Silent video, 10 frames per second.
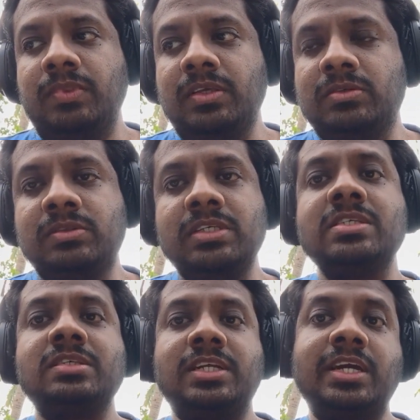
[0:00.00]
So this
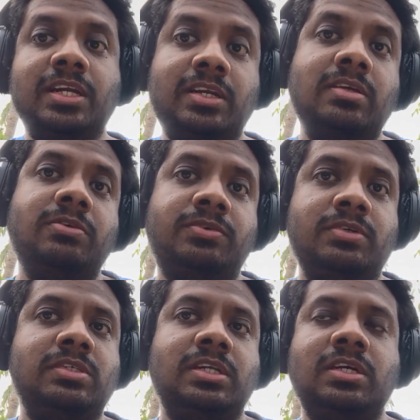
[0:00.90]
is slightly a
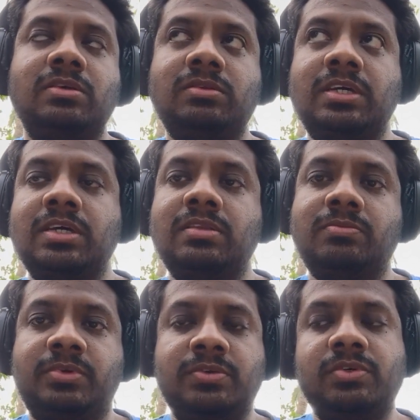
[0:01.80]
different scenario than the
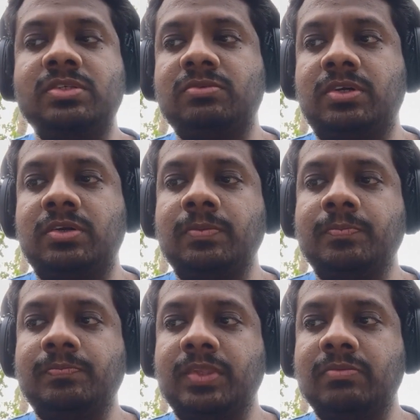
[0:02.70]
previous one,
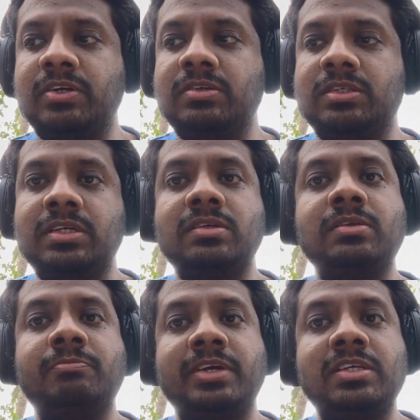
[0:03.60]
because here
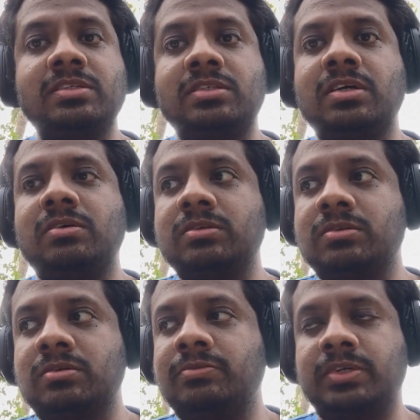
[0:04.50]
the pages are
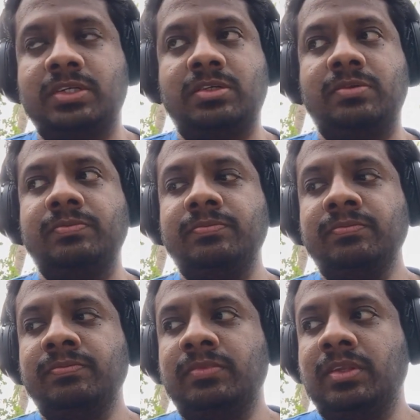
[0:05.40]
also affected.
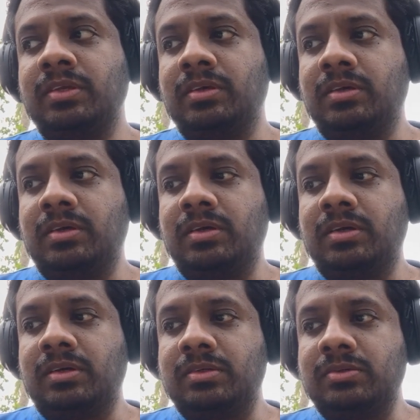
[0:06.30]

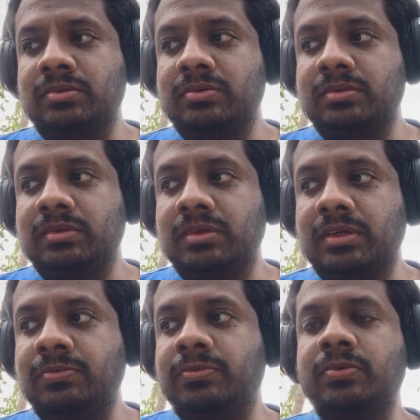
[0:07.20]
So
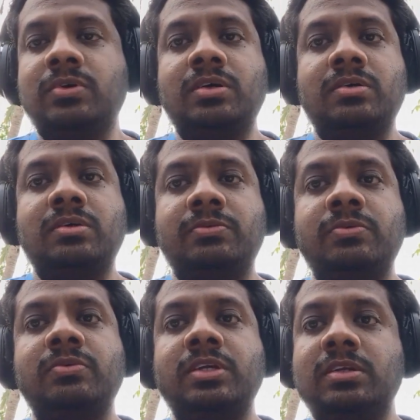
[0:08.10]
if
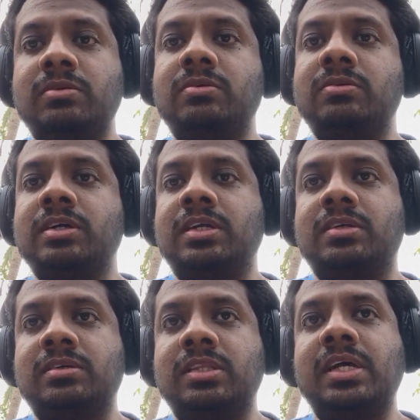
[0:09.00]
you need to look
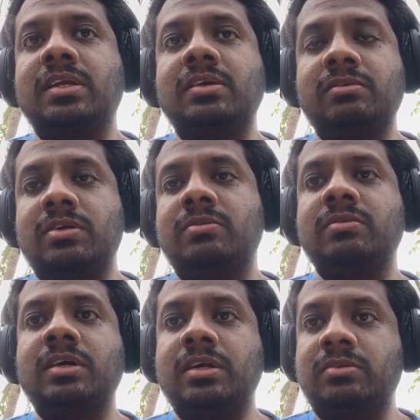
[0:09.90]
at that level of
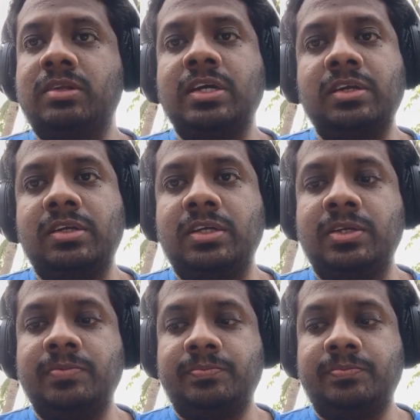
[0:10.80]
granularity